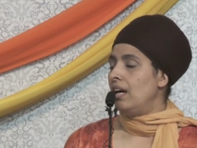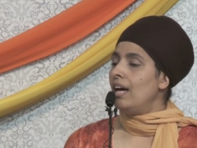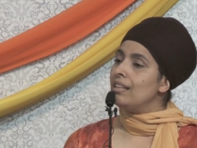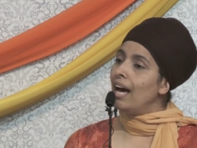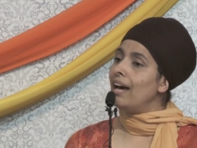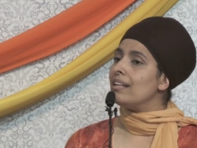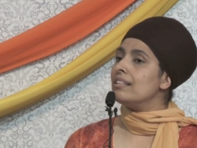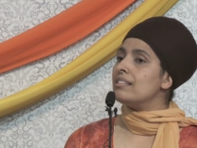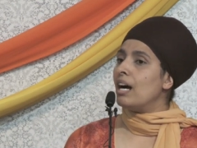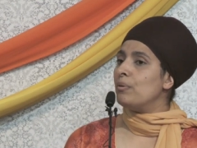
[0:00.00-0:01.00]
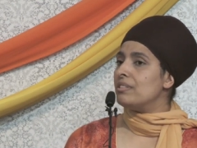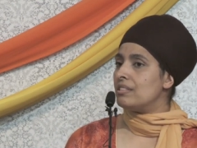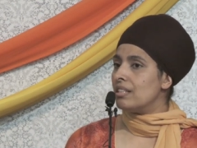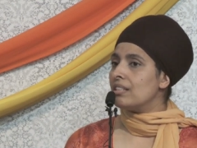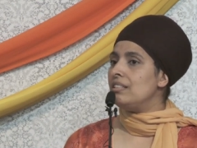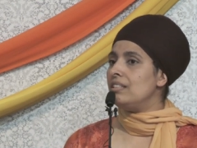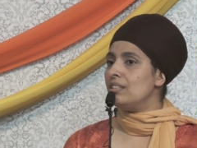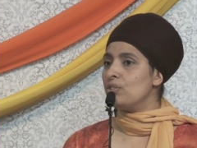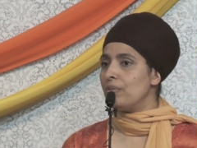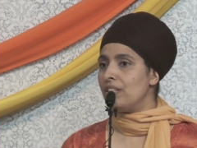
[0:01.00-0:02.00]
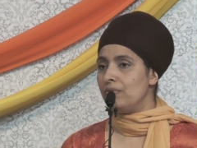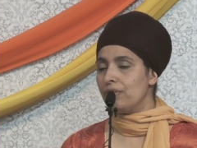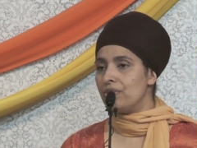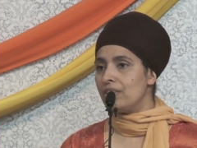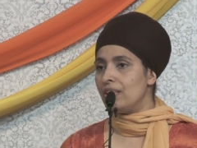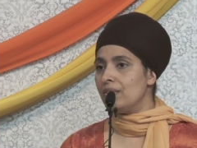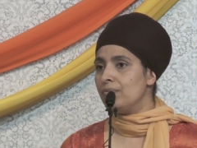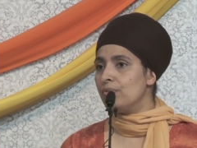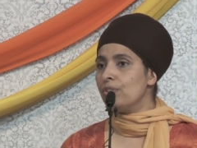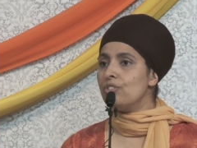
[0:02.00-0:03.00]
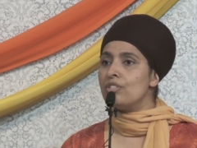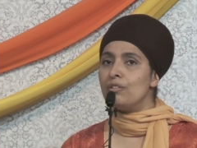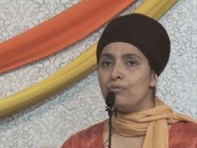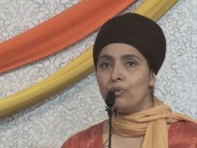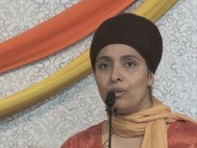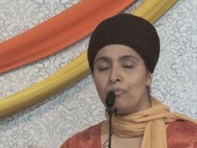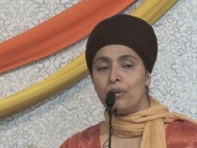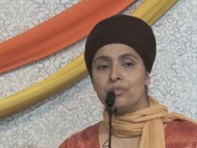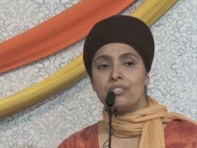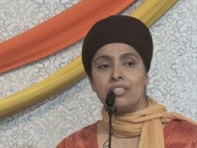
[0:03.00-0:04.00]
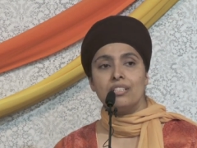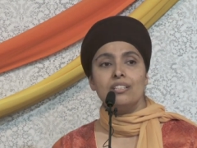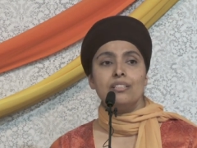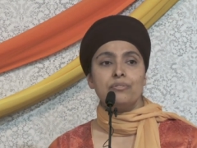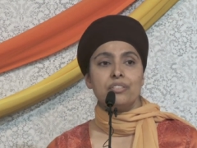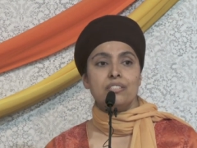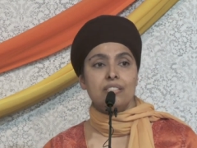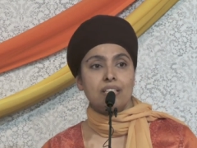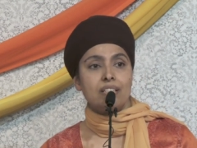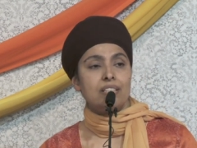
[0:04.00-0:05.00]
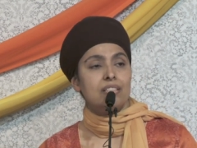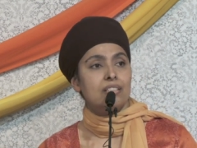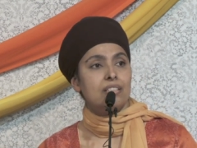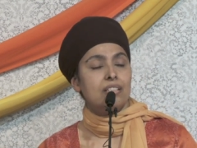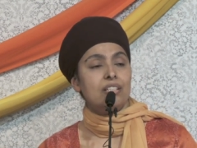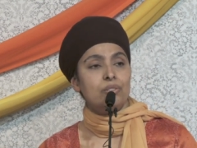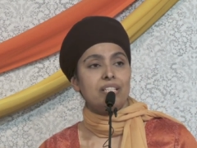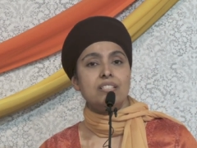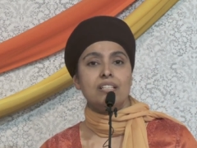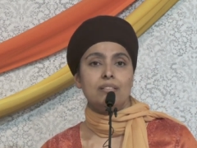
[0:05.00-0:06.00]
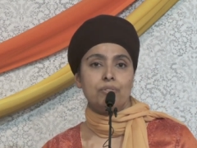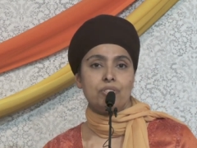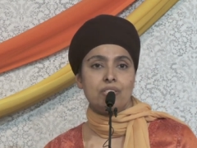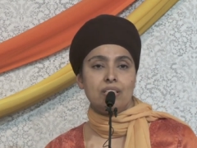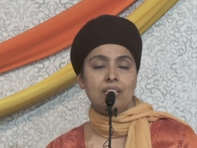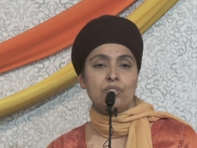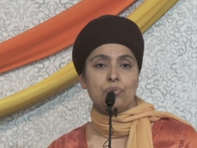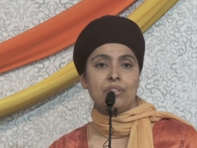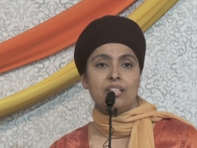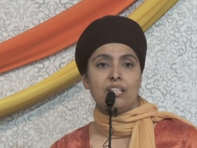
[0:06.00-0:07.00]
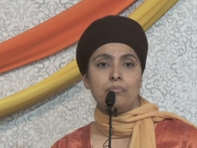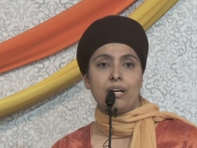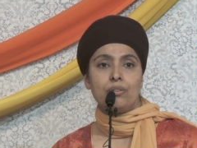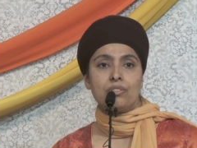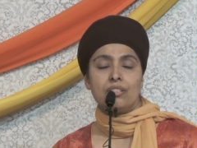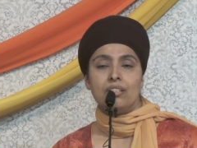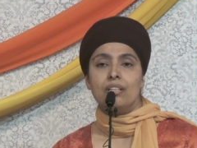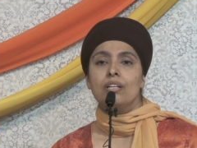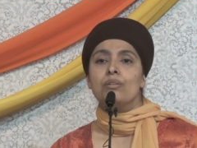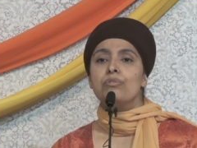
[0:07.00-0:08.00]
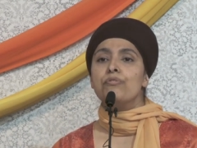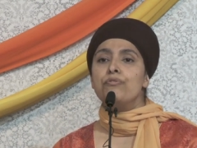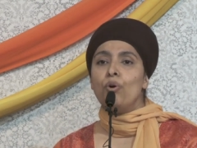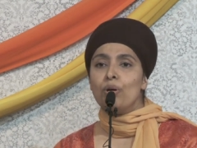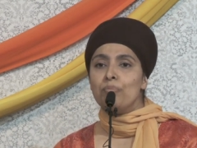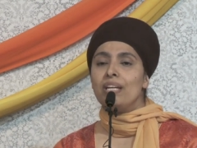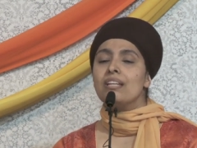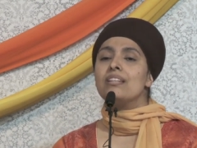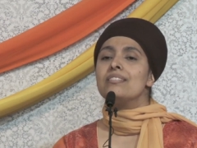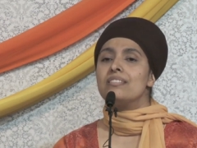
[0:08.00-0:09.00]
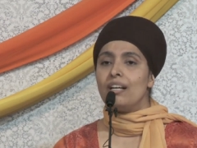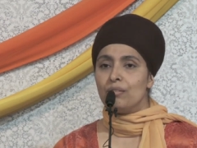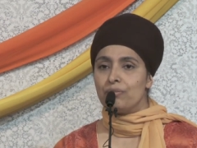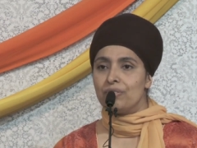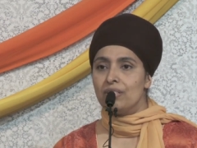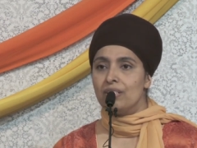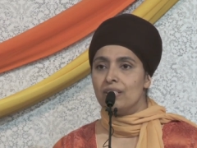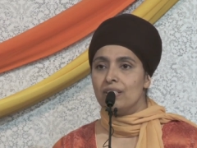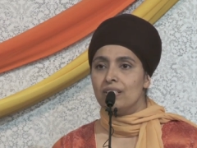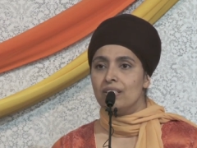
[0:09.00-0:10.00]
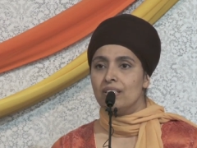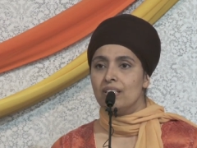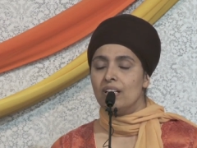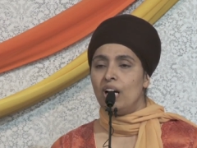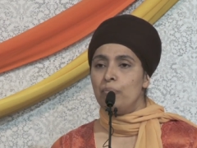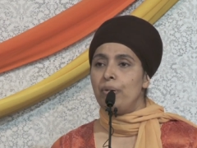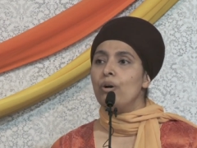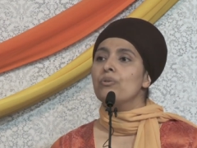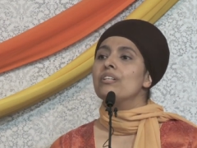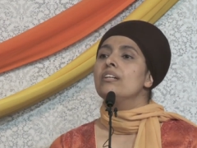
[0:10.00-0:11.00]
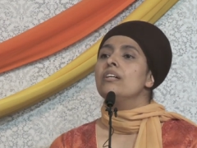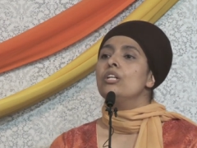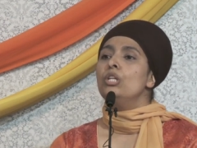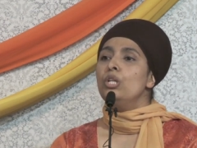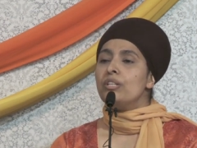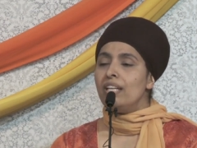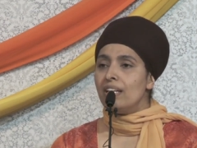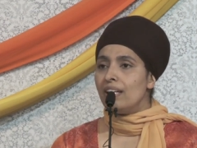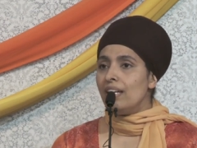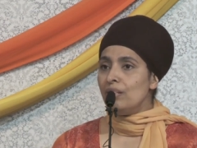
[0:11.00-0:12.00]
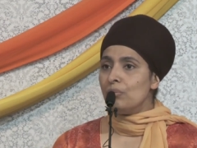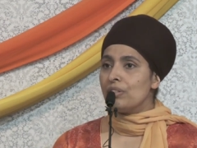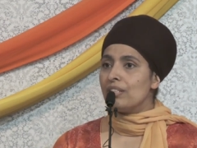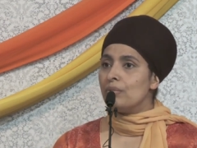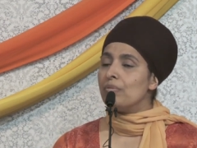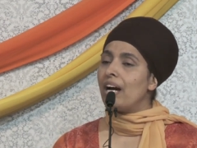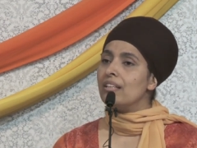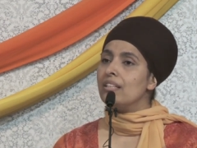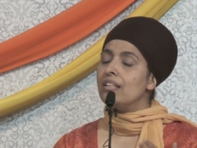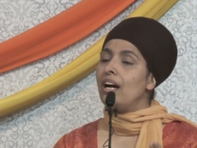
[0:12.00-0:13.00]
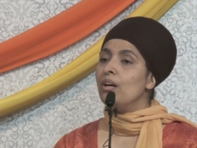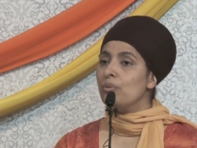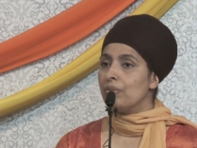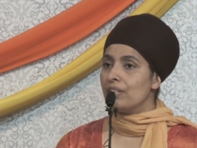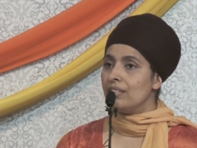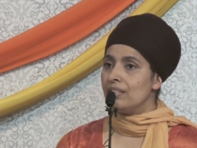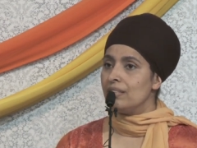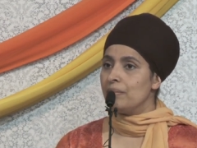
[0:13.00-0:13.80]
And that is how a Sikh deals with adversity. First and foremost, for a Sikh, addressing adversity is really about reforming the self, about looking inward rather than outward,